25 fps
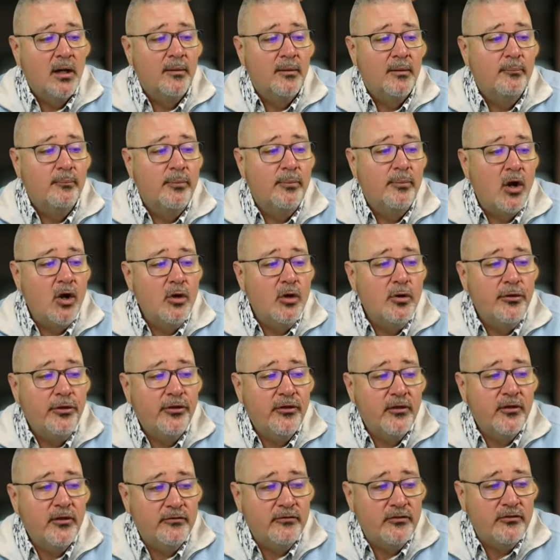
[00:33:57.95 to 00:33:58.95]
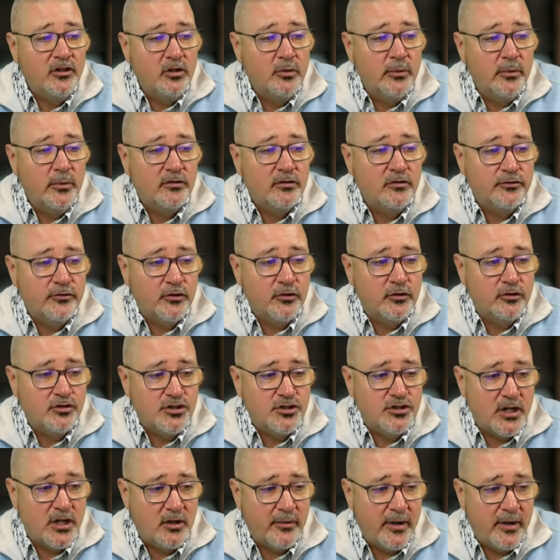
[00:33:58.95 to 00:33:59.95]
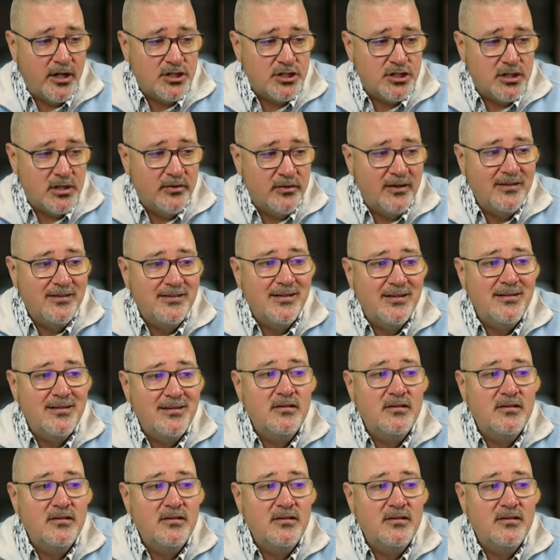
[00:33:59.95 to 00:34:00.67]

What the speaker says: both of you as first generation. This is